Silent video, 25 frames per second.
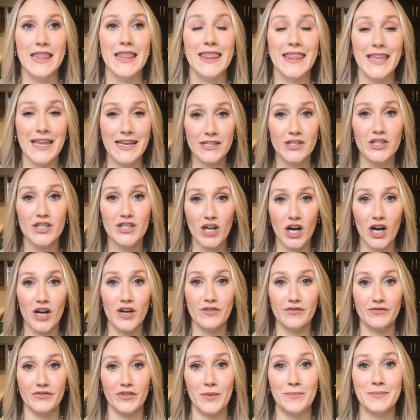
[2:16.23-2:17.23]
They
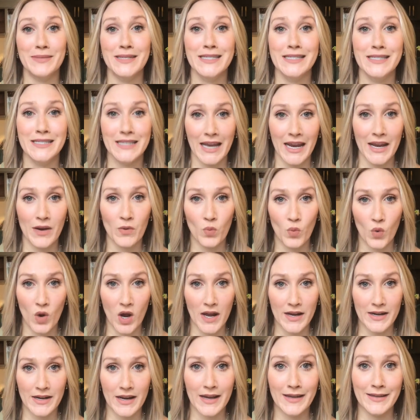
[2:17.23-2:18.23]
start from day
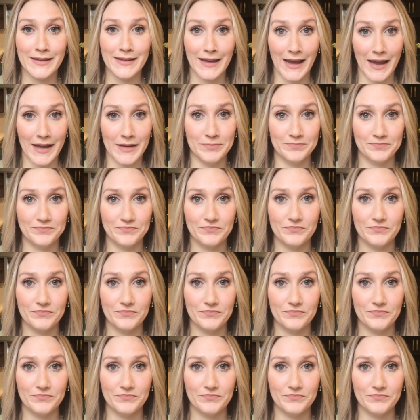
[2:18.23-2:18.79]
1 again.